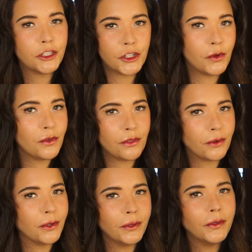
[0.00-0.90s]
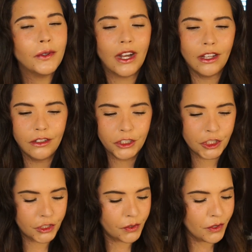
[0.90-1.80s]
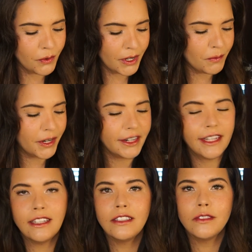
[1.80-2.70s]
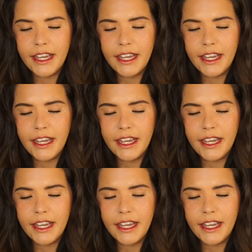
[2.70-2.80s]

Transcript: show through, I'll show you what I'm wearing.